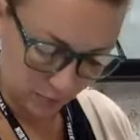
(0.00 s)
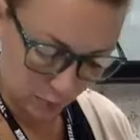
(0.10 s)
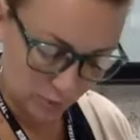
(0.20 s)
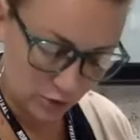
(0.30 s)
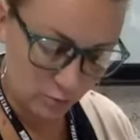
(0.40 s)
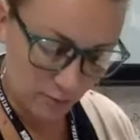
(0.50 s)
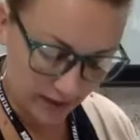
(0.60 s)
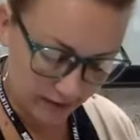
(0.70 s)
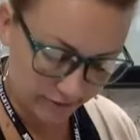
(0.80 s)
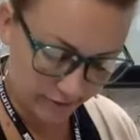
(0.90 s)
when you
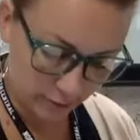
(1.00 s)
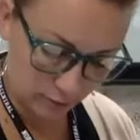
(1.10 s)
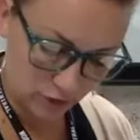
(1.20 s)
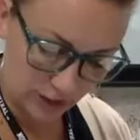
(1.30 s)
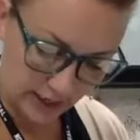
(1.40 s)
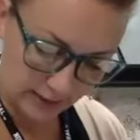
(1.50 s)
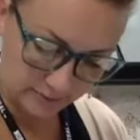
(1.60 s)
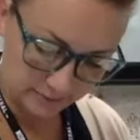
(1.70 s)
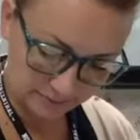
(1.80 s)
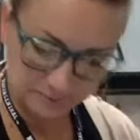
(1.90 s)
make a food chain,
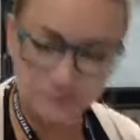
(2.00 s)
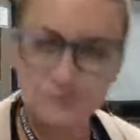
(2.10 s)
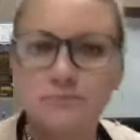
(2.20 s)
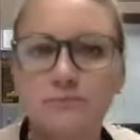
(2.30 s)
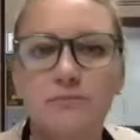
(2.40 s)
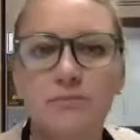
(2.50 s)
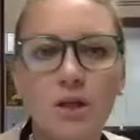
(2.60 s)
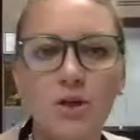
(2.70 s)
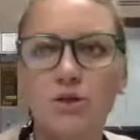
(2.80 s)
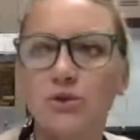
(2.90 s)

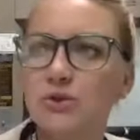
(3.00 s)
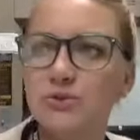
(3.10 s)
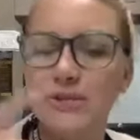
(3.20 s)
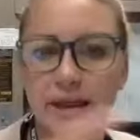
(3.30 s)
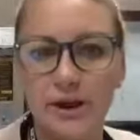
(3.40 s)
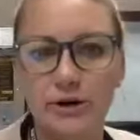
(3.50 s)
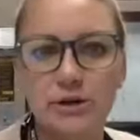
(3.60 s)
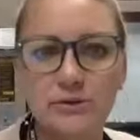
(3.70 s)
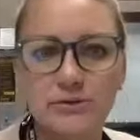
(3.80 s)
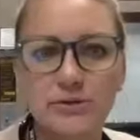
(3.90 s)
you use
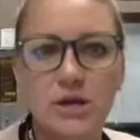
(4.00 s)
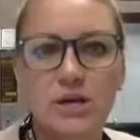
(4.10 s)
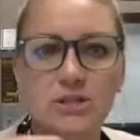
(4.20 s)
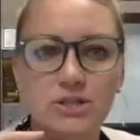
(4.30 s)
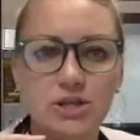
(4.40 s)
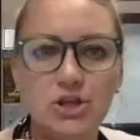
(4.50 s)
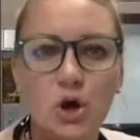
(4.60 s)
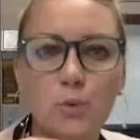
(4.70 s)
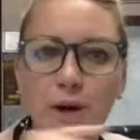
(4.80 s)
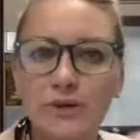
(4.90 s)
arrows to
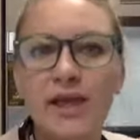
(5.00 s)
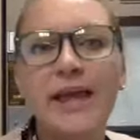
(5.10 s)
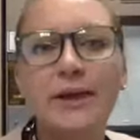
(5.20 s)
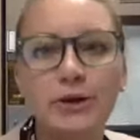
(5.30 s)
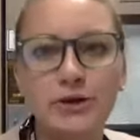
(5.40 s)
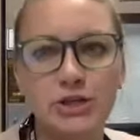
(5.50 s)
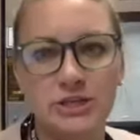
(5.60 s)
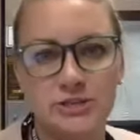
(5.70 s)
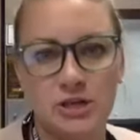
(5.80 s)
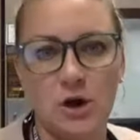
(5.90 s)
show where the energy
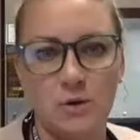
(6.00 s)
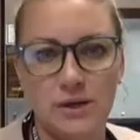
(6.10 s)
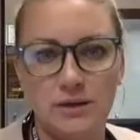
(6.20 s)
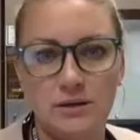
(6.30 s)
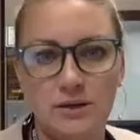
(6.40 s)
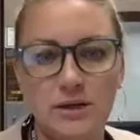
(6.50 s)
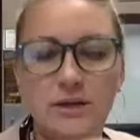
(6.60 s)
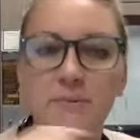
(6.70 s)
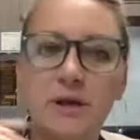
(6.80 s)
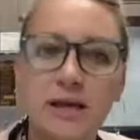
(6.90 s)
is going.
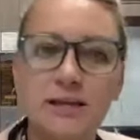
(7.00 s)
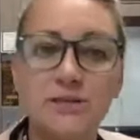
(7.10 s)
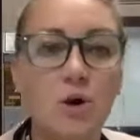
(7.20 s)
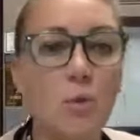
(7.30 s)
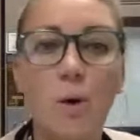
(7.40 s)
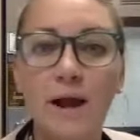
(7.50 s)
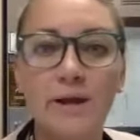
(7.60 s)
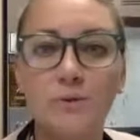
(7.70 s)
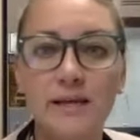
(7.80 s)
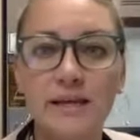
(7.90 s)
Because why
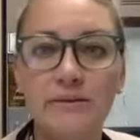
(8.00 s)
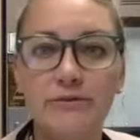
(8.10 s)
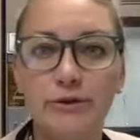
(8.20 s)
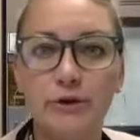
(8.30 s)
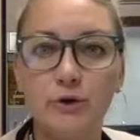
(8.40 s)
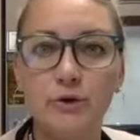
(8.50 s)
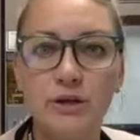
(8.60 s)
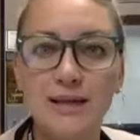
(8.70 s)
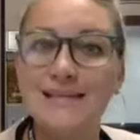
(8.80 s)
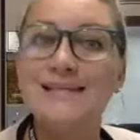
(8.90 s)
do we eat food?
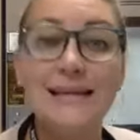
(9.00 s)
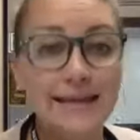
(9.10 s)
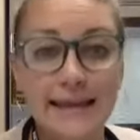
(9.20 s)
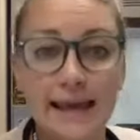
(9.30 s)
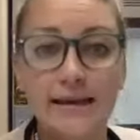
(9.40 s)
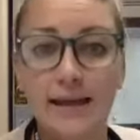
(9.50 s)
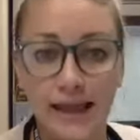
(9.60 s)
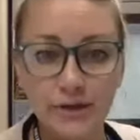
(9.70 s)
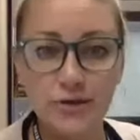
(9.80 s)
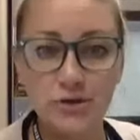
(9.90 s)
To get
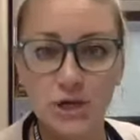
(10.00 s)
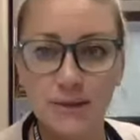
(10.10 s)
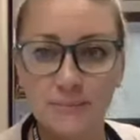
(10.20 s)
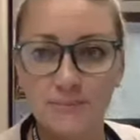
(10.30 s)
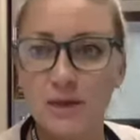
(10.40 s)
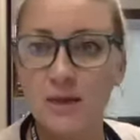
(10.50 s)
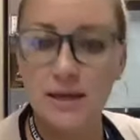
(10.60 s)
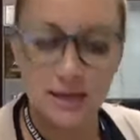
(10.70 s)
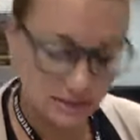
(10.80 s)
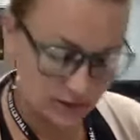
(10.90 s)
energy.
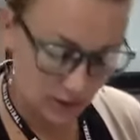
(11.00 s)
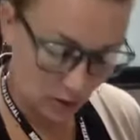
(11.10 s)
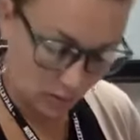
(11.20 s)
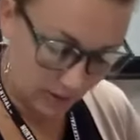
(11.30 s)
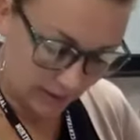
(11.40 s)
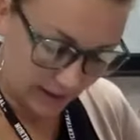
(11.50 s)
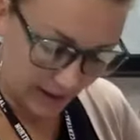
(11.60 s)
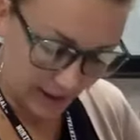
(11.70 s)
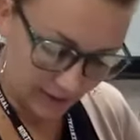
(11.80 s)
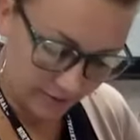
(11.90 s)
And so when we
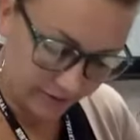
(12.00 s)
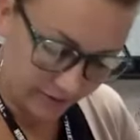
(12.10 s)
have,